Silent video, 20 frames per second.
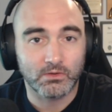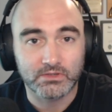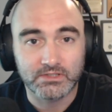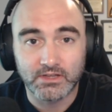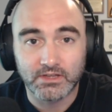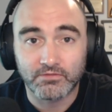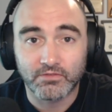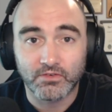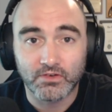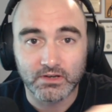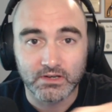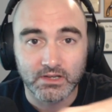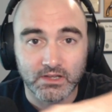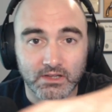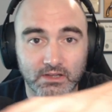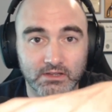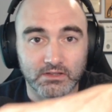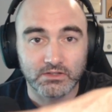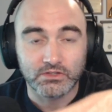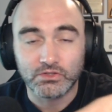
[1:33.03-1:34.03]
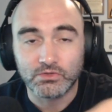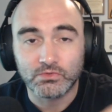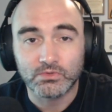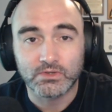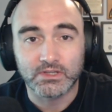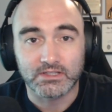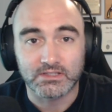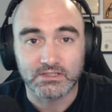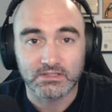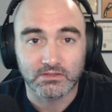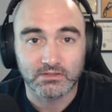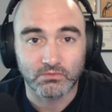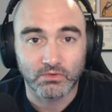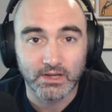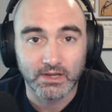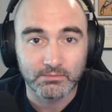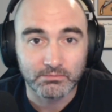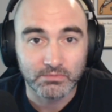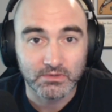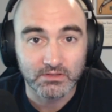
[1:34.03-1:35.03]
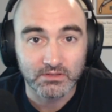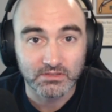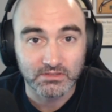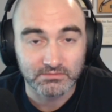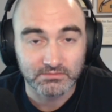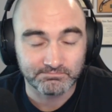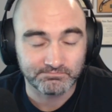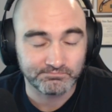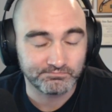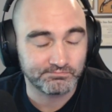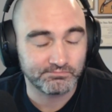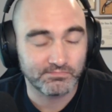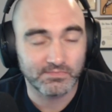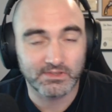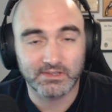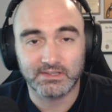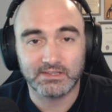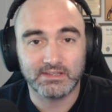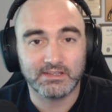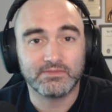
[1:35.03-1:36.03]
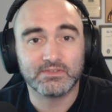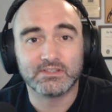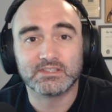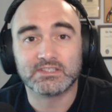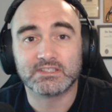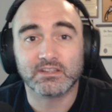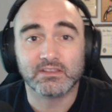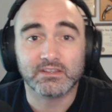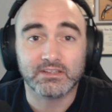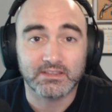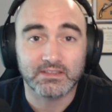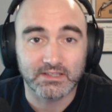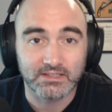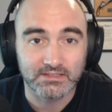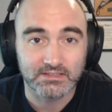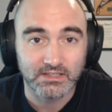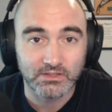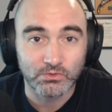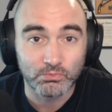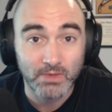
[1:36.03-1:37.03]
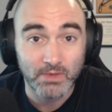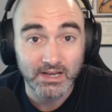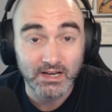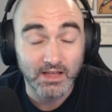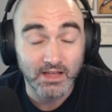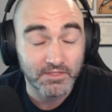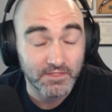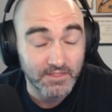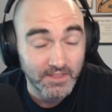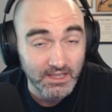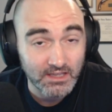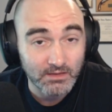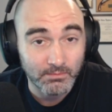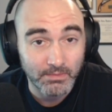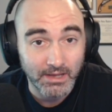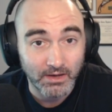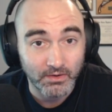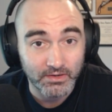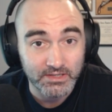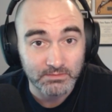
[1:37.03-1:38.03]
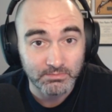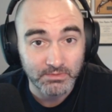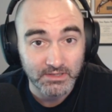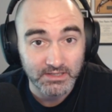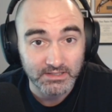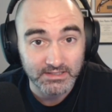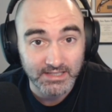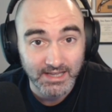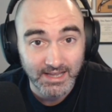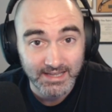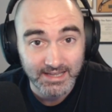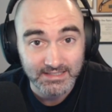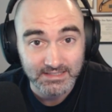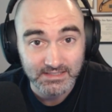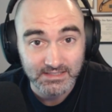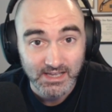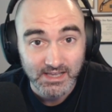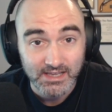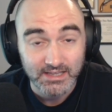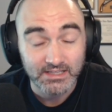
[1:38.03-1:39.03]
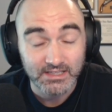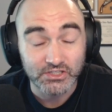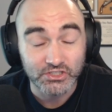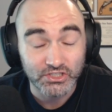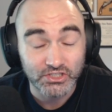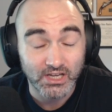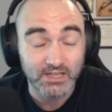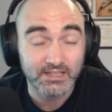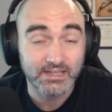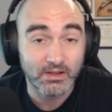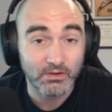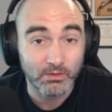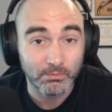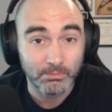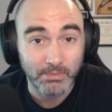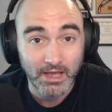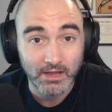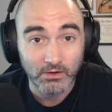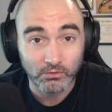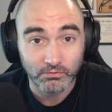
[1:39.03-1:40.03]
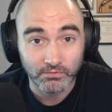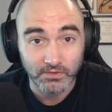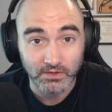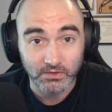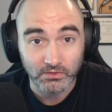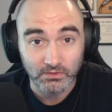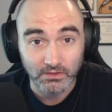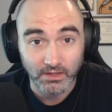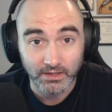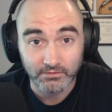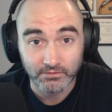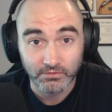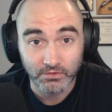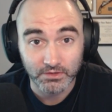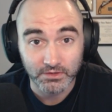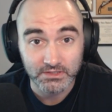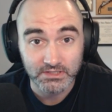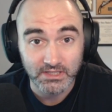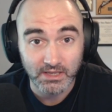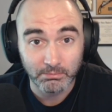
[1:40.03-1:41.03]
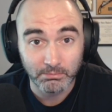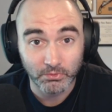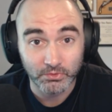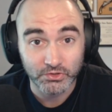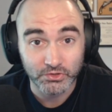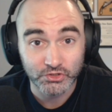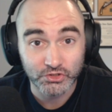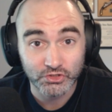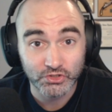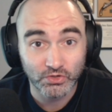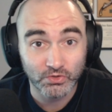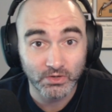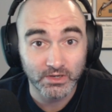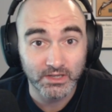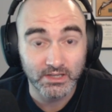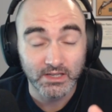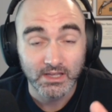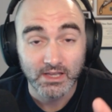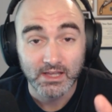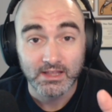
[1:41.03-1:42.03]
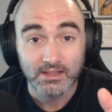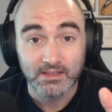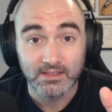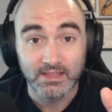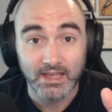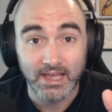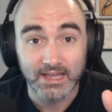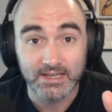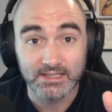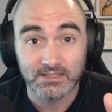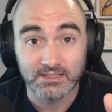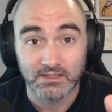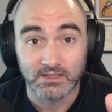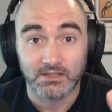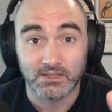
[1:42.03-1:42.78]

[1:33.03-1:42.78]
different units, right? Even silly things that you may not think about as being tasks can shut down a battlefield. Like, for example, ensuring that